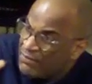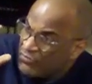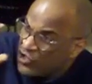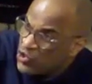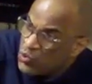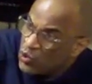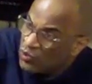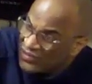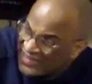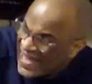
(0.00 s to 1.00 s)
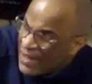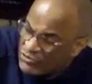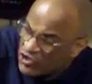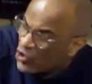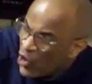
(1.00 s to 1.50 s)
you will
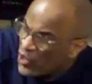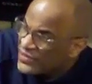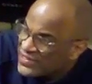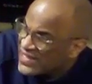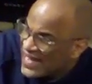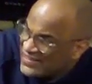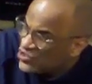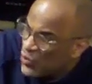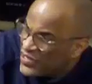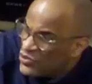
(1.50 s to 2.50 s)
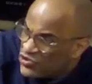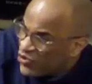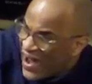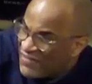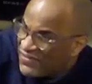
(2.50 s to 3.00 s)
capture on-site Squidoo
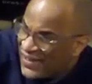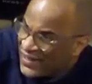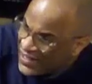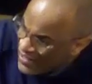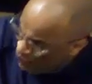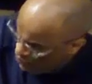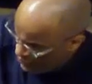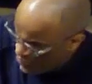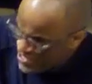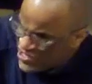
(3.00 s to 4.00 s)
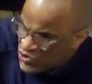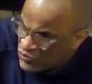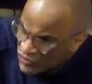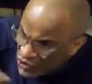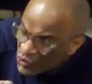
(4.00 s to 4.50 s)
traffic when you
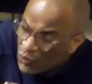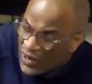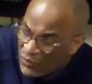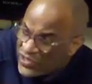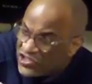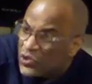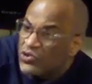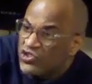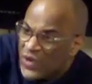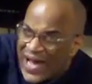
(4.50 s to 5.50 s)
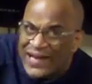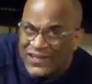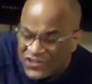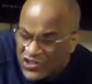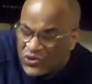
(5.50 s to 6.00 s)
do what we showed you how to
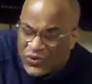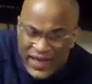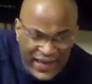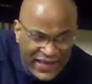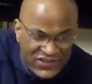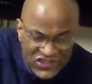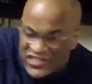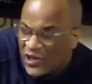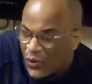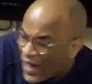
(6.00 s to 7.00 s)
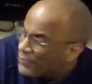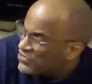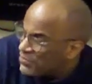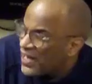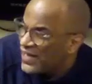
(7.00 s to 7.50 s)
do and SEO
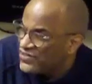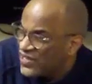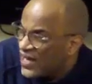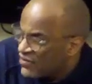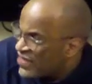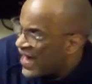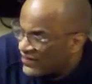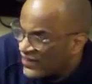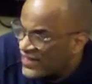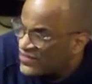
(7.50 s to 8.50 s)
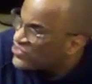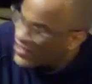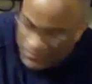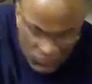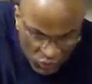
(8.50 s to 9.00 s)
optimize that lens.
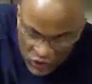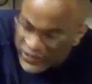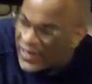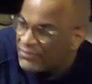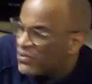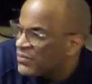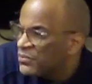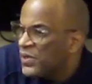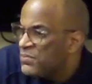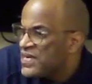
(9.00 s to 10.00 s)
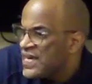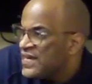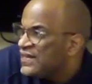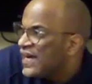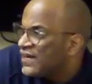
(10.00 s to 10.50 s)
It will not probably be
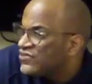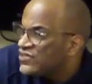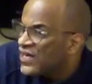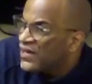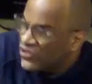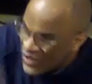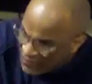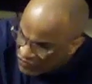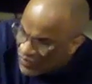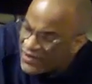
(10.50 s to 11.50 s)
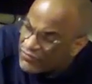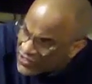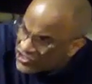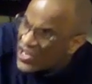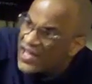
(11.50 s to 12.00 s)
indexed. You have to write
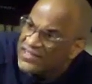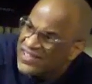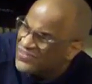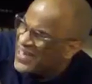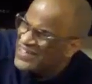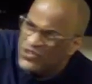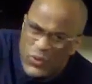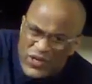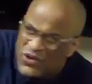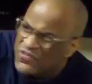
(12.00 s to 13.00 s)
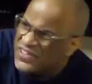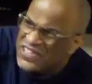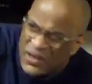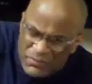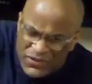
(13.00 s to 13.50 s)
fresh content for like Squidoo, for
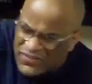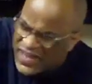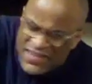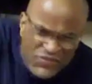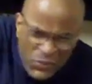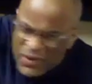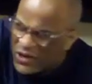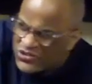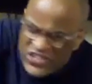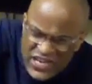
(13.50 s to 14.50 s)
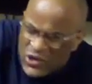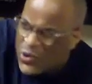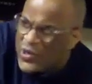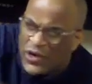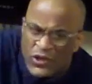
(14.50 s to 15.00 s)
Tumblr, for InfoBarrel,
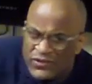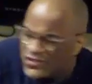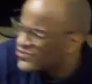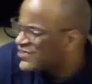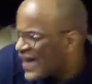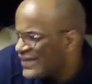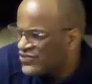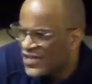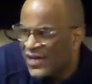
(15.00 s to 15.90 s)
JQ, and all of those sites.